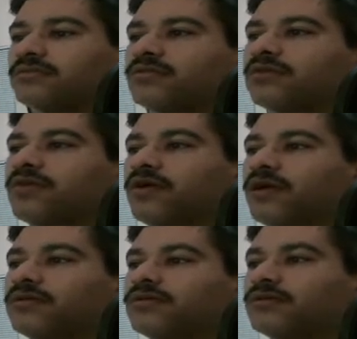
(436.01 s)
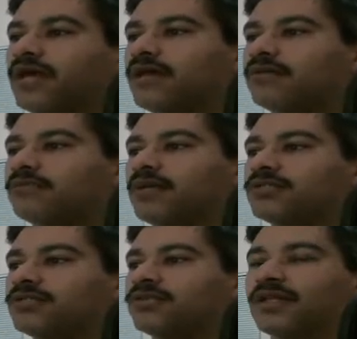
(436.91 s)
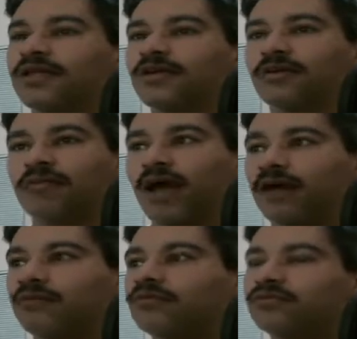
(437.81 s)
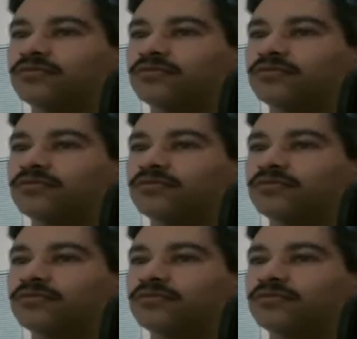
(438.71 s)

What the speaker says: We'll go ahead and use that. Make sure that they're compatible.